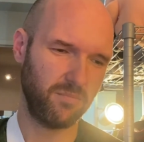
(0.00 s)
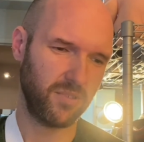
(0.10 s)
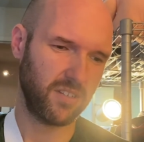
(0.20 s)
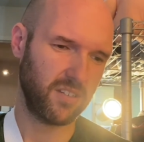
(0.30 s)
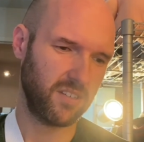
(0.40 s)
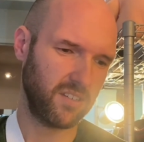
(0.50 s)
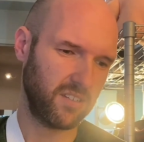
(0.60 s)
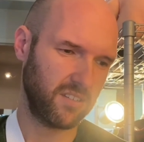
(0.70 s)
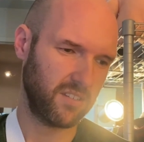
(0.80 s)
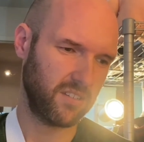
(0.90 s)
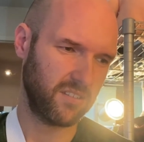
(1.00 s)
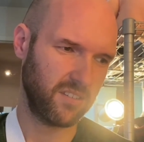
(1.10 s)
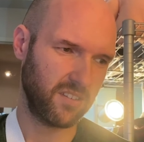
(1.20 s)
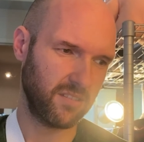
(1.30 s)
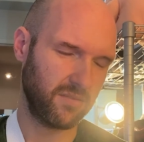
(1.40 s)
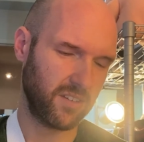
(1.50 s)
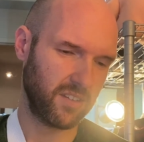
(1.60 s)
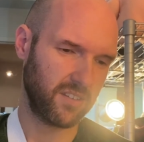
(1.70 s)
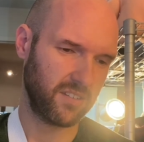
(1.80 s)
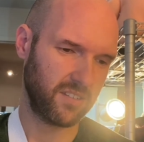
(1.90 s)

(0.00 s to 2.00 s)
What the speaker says: but you know, it's like, fuck it.